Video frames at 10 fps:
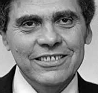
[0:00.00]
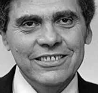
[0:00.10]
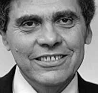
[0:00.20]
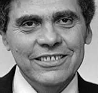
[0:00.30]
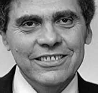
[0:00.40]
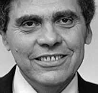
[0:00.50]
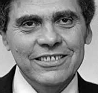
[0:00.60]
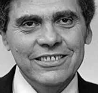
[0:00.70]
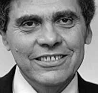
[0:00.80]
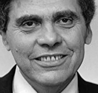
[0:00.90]

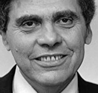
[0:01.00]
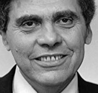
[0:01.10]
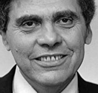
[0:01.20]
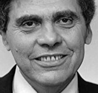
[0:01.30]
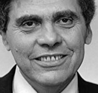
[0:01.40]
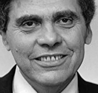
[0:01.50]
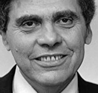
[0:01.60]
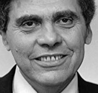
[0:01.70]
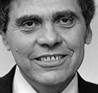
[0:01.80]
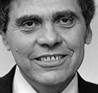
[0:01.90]

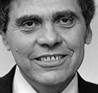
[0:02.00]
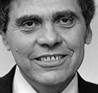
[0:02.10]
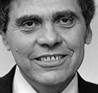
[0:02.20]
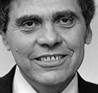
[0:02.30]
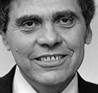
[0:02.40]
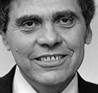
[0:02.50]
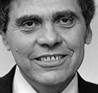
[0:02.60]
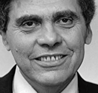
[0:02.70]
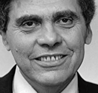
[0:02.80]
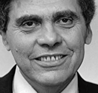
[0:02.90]

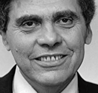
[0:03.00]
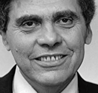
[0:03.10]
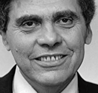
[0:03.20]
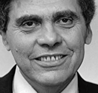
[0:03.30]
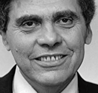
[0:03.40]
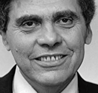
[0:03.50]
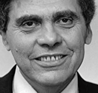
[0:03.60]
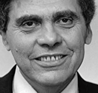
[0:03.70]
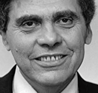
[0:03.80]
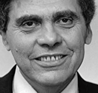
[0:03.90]

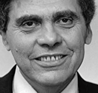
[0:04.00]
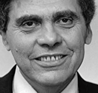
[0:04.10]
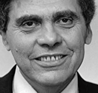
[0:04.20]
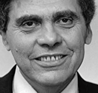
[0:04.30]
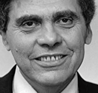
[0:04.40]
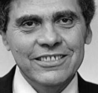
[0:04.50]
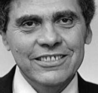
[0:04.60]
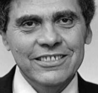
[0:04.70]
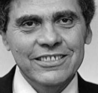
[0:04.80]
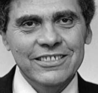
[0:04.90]

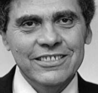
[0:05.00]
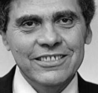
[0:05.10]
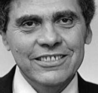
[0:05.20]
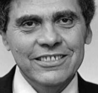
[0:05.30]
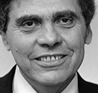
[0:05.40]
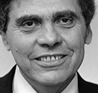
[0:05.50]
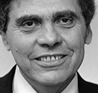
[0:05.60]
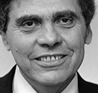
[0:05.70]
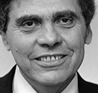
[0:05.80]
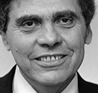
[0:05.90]

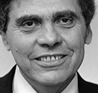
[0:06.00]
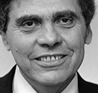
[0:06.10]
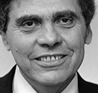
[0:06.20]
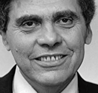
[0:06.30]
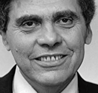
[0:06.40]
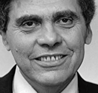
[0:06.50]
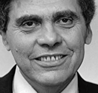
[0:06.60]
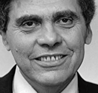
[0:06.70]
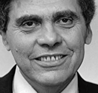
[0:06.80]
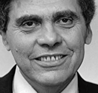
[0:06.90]

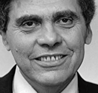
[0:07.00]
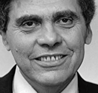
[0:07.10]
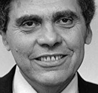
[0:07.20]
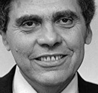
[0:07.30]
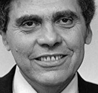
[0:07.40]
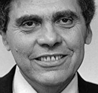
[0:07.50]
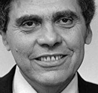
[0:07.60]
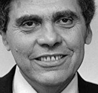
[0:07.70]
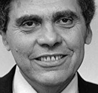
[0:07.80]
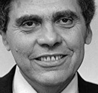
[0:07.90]
The face doesn't move, so there is nothing to read.